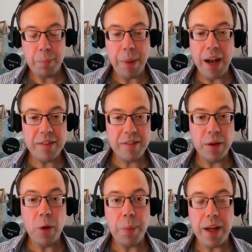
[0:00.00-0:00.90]

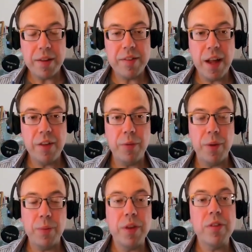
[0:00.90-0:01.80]
balancing all by itself
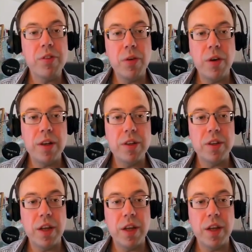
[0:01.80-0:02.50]
with storage.